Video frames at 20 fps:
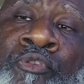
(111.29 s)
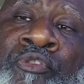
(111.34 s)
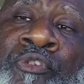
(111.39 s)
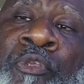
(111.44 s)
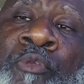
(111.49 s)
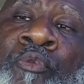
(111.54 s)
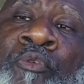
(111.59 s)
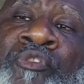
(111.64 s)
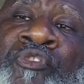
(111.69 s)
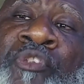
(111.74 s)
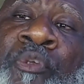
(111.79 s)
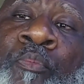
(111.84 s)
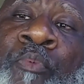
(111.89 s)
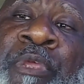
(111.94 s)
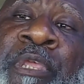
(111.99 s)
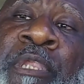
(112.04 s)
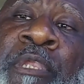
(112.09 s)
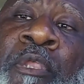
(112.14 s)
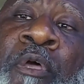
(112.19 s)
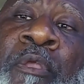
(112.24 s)

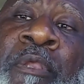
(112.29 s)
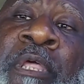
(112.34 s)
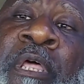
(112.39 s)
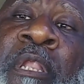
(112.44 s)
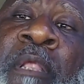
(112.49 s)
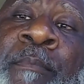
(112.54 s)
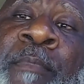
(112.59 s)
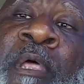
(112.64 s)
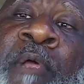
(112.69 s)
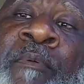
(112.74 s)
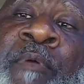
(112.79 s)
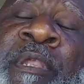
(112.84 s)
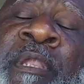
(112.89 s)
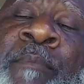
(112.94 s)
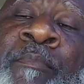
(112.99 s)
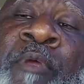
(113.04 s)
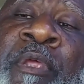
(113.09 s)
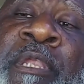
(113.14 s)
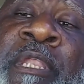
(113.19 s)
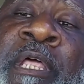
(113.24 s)
I'm not ready to
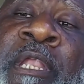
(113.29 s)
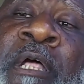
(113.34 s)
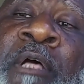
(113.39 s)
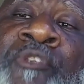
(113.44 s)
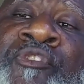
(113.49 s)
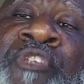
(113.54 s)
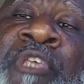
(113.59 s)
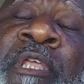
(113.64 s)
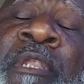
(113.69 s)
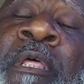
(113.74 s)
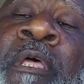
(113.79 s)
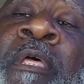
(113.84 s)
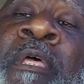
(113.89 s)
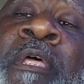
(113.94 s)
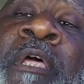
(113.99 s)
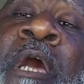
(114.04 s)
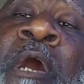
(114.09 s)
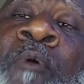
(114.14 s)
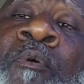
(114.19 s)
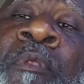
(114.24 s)
bring that out yet.
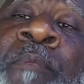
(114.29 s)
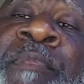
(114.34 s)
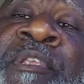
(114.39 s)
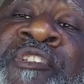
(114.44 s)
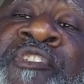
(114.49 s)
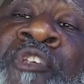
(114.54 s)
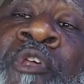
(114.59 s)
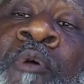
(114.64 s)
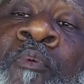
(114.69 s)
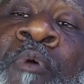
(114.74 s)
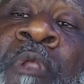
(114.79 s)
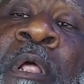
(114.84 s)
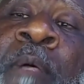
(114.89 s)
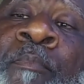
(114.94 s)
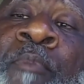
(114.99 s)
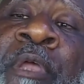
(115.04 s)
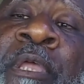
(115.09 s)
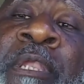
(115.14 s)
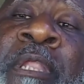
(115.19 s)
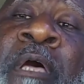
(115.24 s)
I want to be sure what I'm
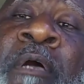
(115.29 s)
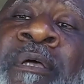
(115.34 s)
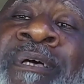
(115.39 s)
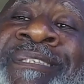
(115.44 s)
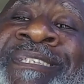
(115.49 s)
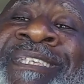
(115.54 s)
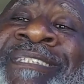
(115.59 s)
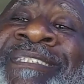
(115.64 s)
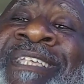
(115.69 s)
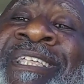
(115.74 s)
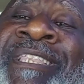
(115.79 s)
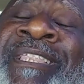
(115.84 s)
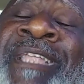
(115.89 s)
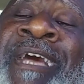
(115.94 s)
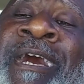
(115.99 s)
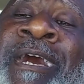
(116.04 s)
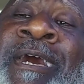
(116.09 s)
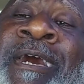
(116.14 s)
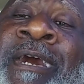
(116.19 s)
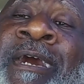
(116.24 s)
bringing out, because it's a
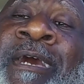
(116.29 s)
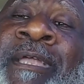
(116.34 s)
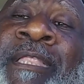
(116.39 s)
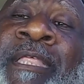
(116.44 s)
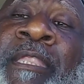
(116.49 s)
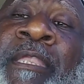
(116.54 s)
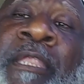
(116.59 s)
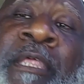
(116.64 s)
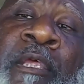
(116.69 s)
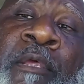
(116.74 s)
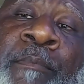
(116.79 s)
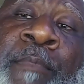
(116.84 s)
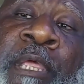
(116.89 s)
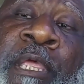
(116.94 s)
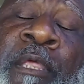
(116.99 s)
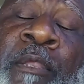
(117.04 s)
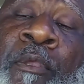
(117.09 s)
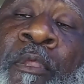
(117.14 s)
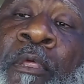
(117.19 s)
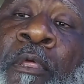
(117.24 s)
lot in there,
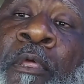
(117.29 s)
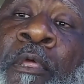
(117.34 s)
man.